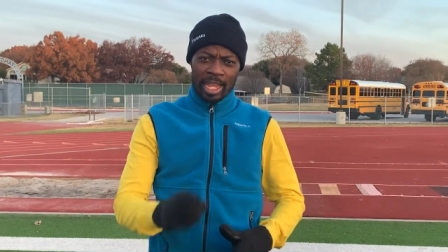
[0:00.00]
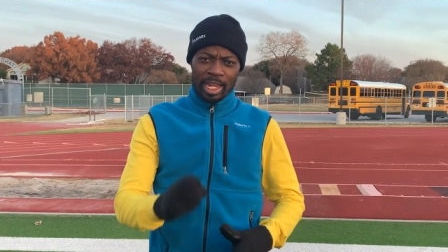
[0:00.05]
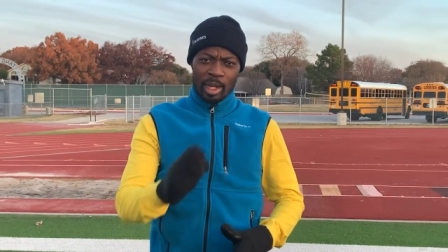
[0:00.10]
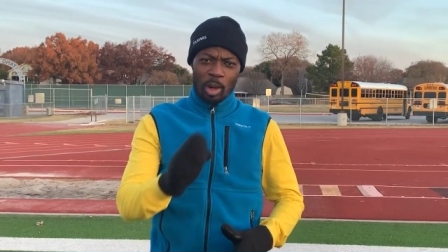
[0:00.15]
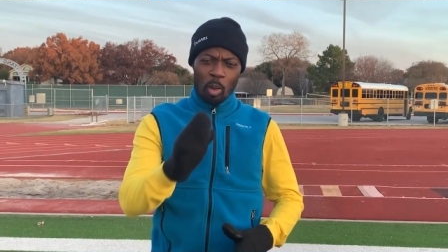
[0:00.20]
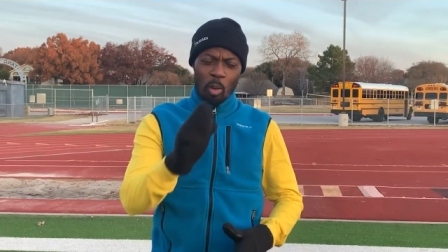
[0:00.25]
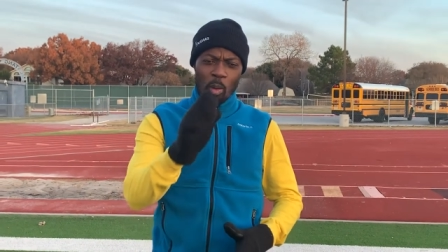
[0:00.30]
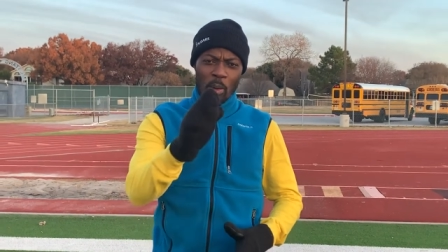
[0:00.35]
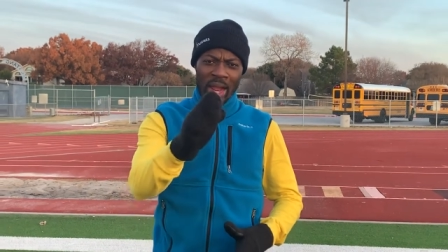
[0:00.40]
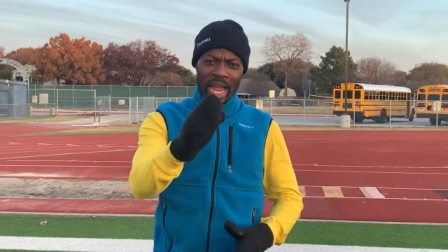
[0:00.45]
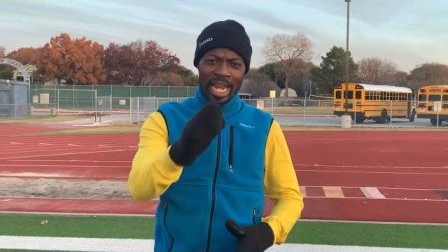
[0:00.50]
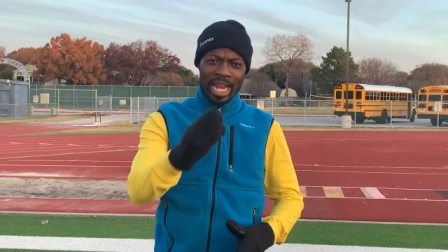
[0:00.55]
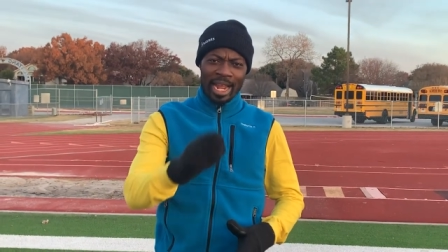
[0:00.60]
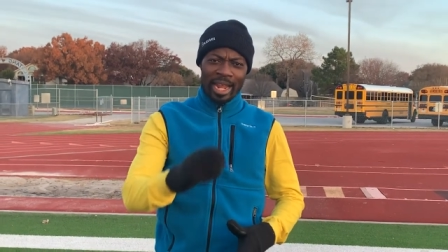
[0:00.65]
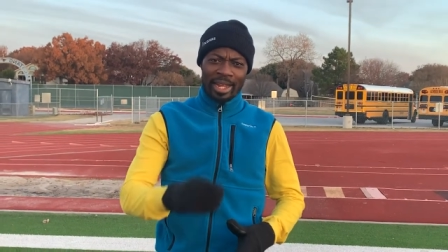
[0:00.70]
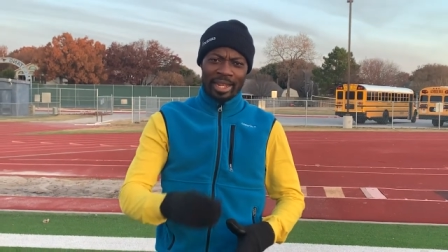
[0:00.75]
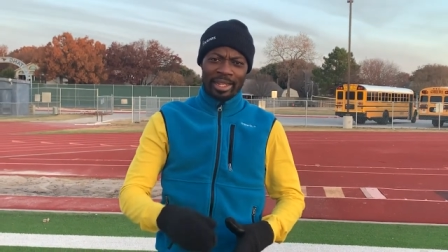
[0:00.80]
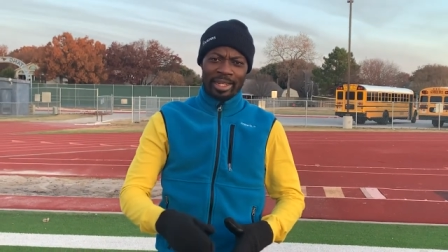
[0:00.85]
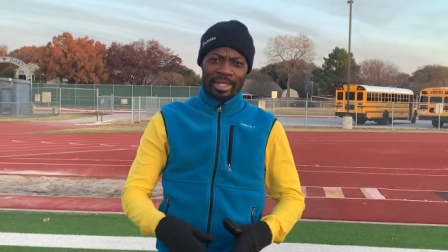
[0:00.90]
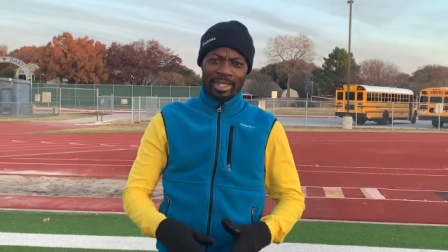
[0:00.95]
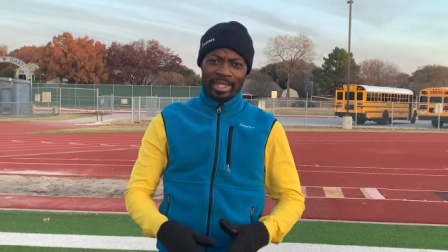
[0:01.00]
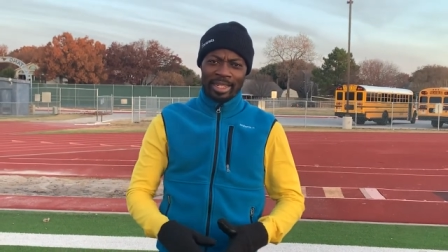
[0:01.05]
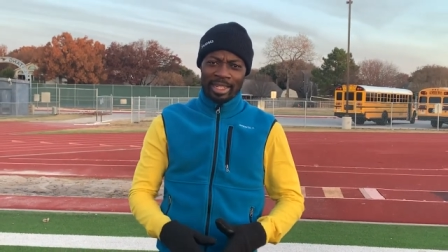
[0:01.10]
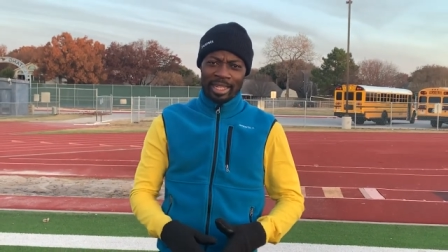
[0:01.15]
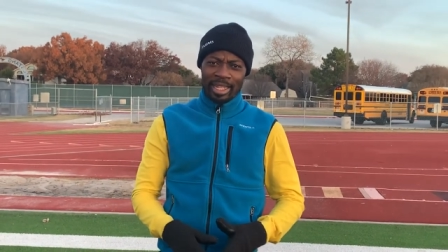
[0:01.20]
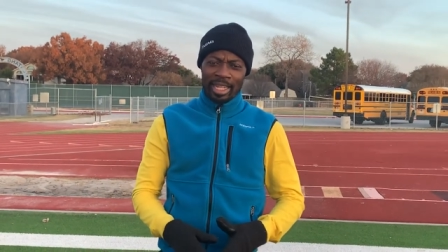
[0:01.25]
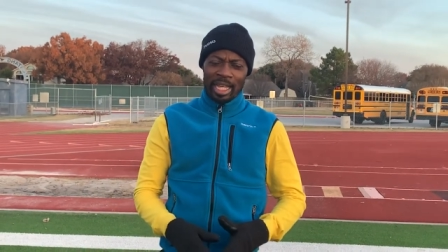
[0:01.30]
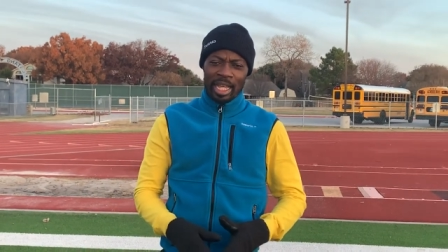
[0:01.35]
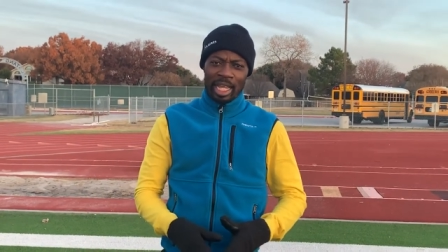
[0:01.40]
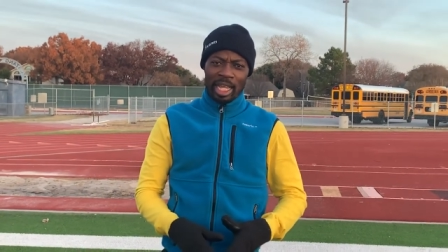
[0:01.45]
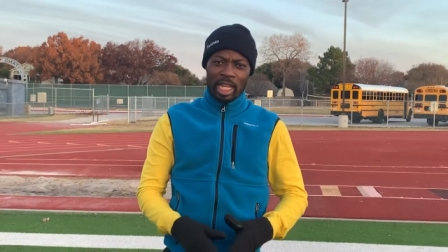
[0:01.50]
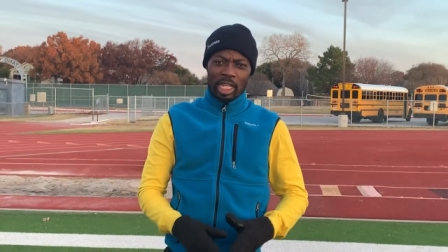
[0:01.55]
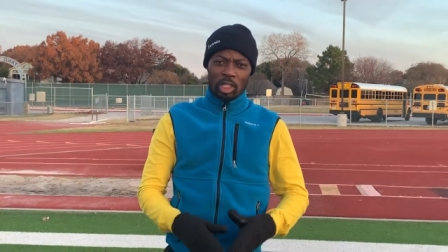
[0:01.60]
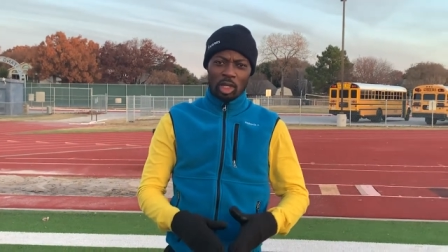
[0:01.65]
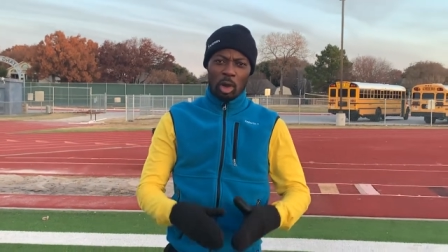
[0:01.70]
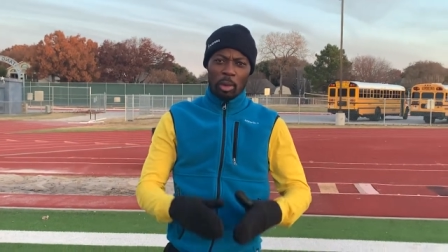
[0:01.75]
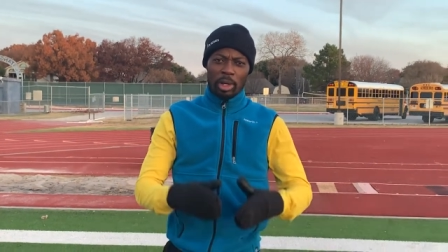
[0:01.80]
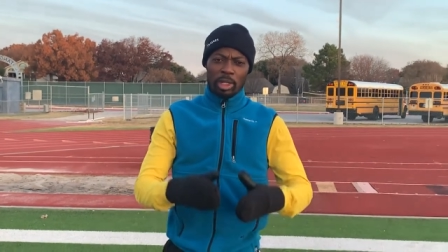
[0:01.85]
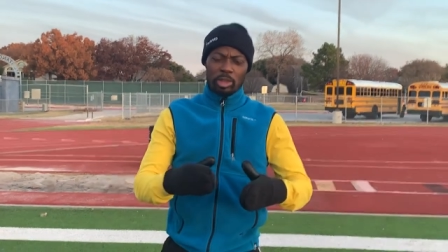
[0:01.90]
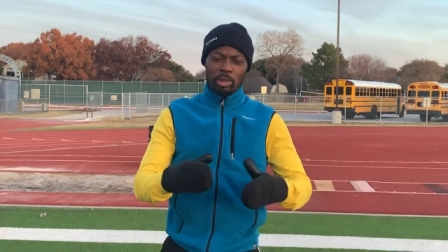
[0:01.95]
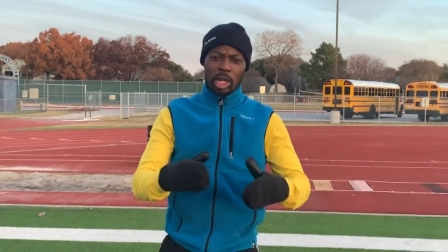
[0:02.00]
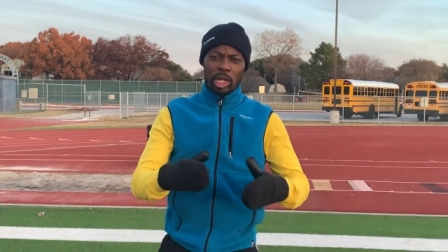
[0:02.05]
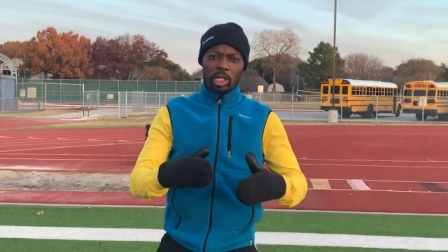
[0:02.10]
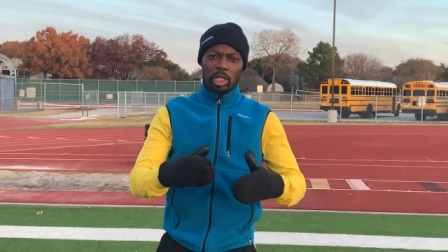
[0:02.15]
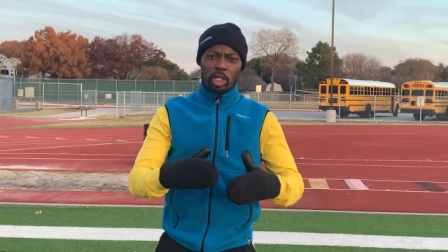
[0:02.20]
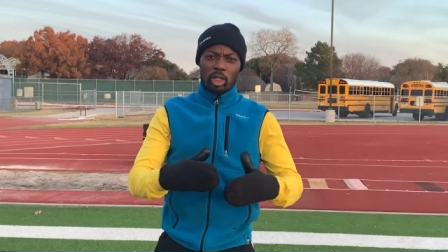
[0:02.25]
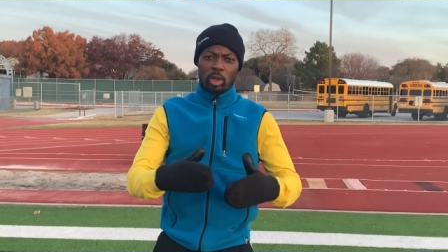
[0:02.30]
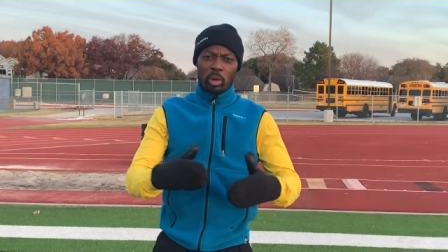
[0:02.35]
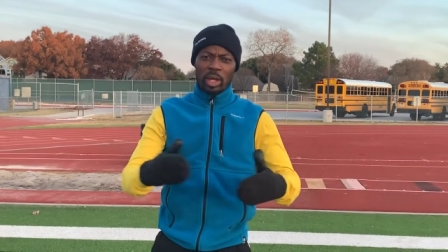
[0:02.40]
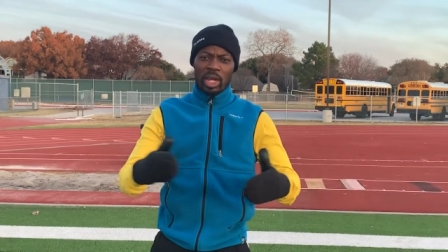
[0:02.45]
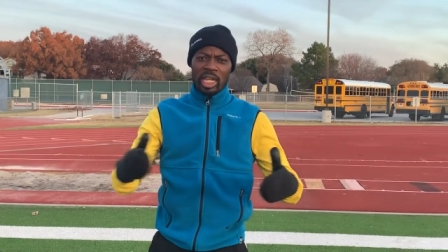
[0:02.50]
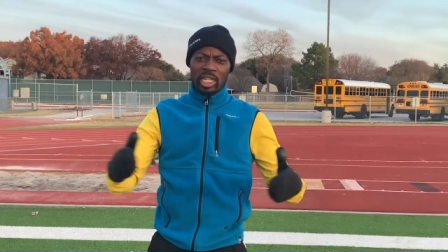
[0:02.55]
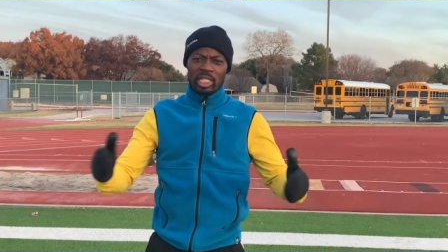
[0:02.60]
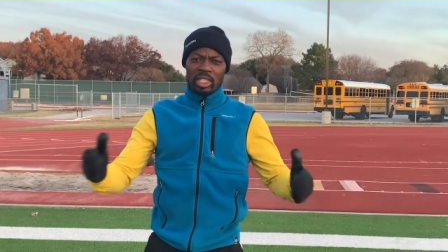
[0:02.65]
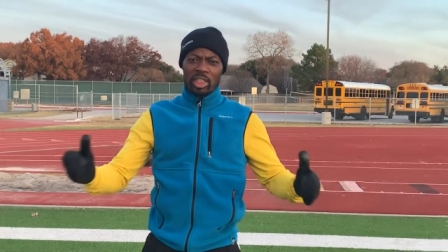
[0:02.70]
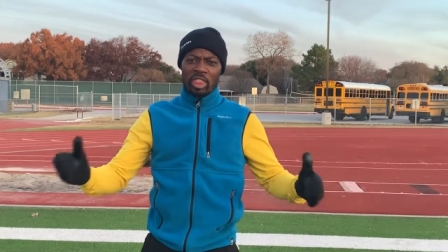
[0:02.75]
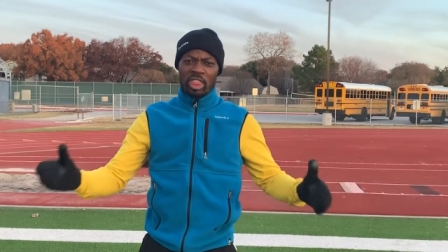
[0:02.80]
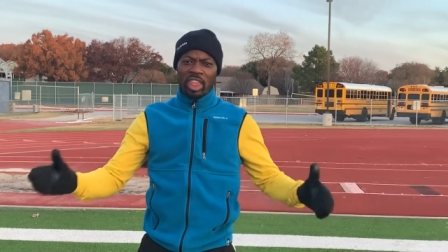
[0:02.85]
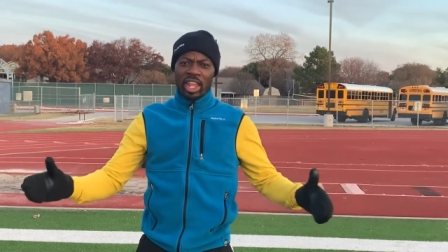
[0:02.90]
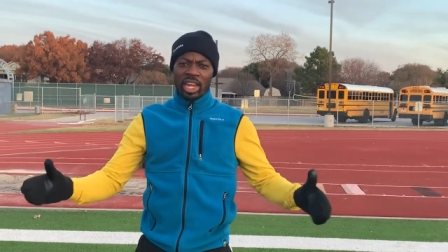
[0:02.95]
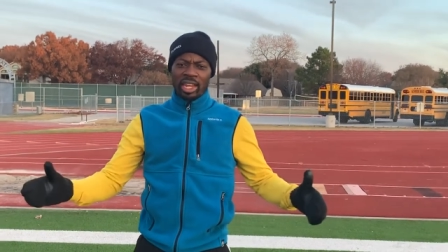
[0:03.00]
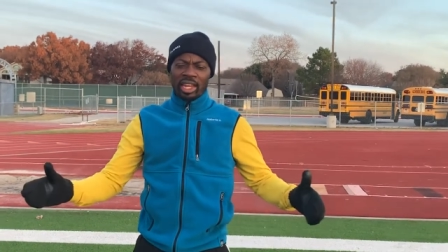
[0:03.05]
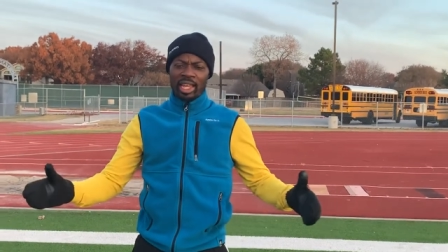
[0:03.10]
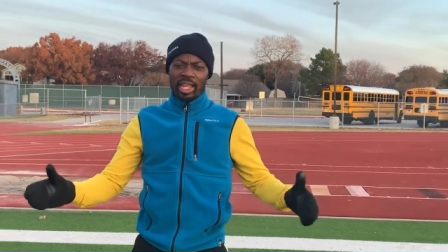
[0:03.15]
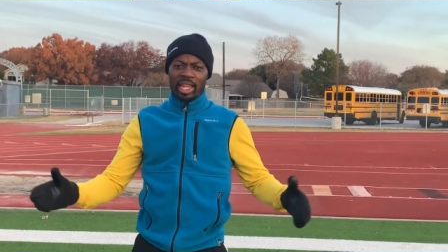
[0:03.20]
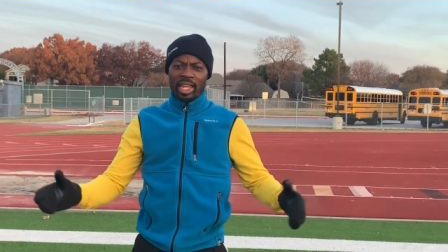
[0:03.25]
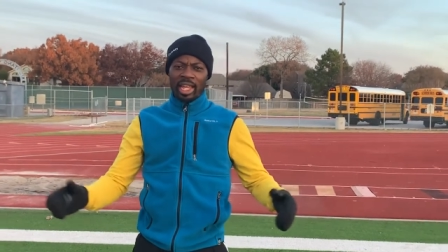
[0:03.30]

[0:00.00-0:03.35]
The weather is always going to do its thing.